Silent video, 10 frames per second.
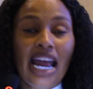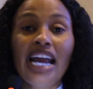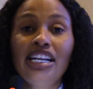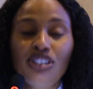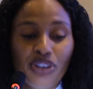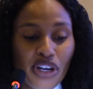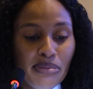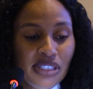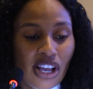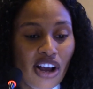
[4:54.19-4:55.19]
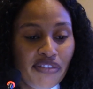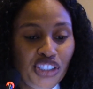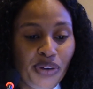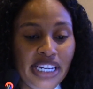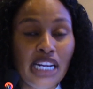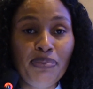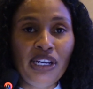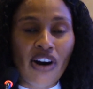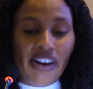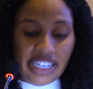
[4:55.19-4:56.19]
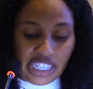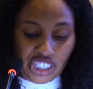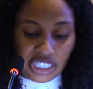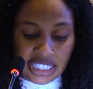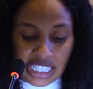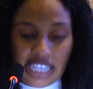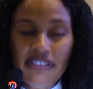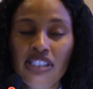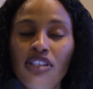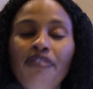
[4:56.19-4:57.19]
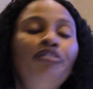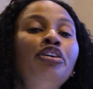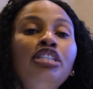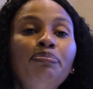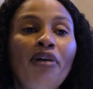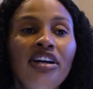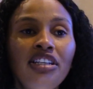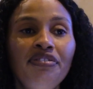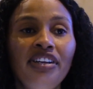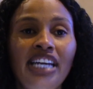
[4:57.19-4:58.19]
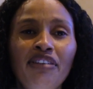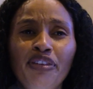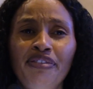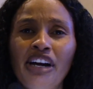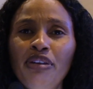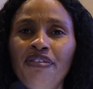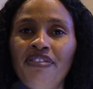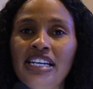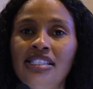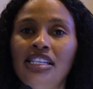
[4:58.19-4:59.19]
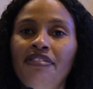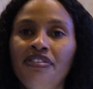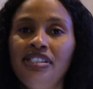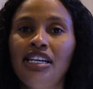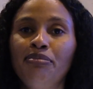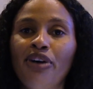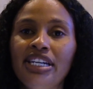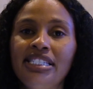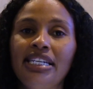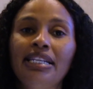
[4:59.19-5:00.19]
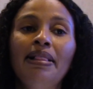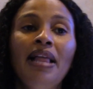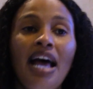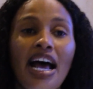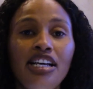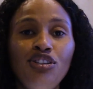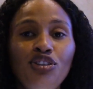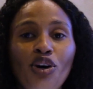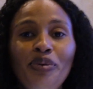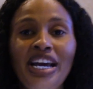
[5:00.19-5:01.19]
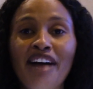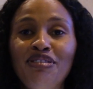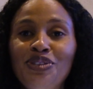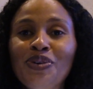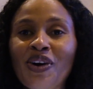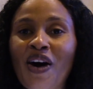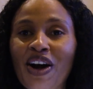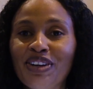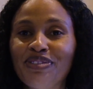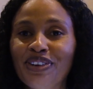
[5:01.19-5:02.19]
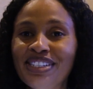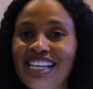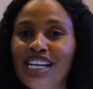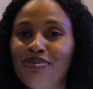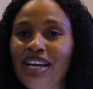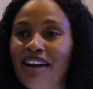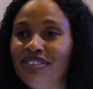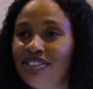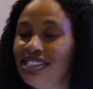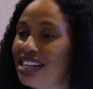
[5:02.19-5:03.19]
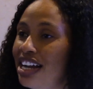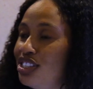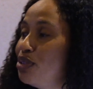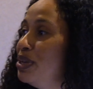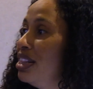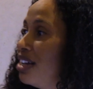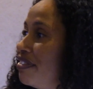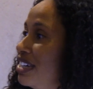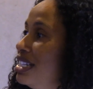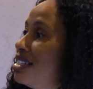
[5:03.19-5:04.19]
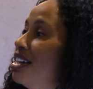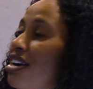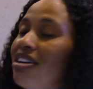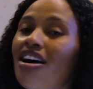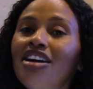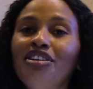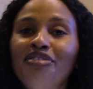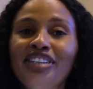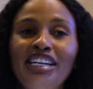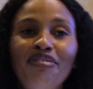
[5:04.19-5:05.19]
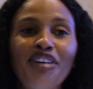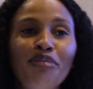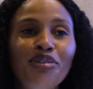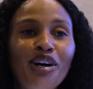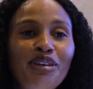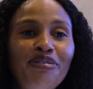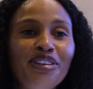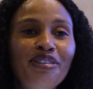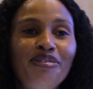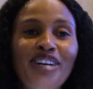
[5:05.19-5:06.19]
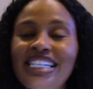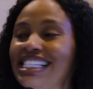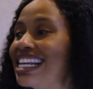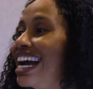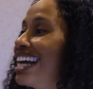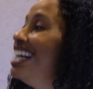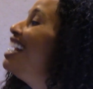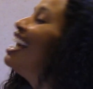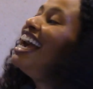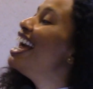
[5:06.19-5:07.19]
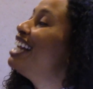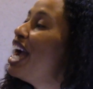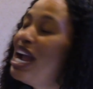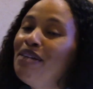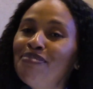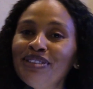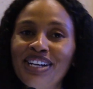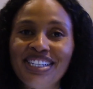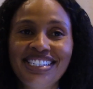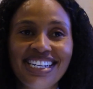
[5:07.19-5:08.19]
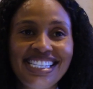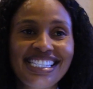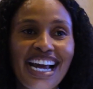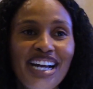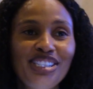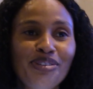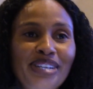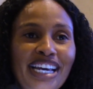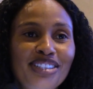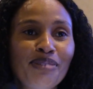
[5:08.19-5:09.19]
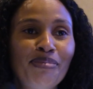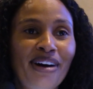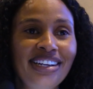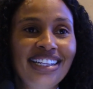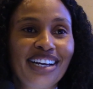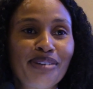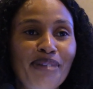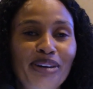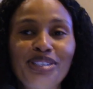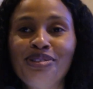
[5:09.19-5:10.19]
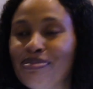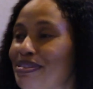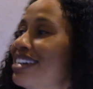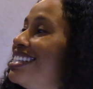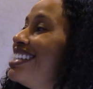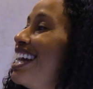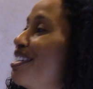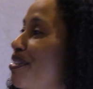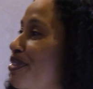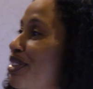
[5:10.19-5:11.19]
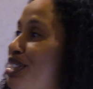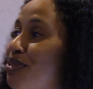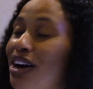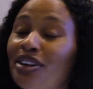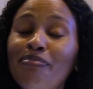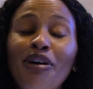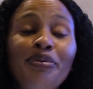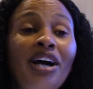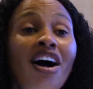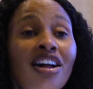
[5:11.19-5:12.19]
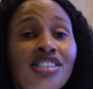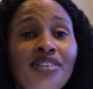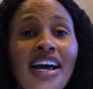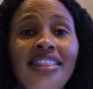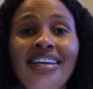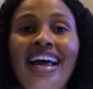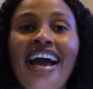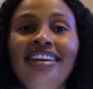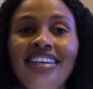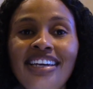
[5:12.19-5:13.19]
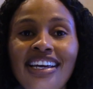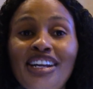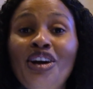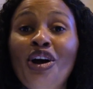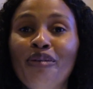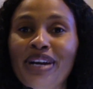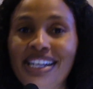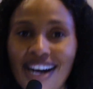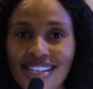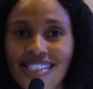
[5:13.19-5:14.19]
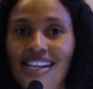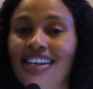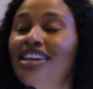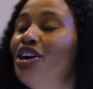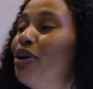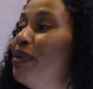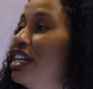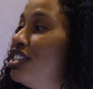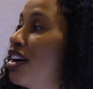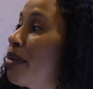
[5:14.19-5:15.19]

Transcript: In terms of trade and PR initiatives, the first part of the year were very festive for St. Martin. As you know, we have 2 carnivals, as we have 2 sides, so we love it. Carnival in February for the French side, and April on the Dutch side, so we get to party like about 2 months in the first quarter. But we also had the Heineken Regatta, which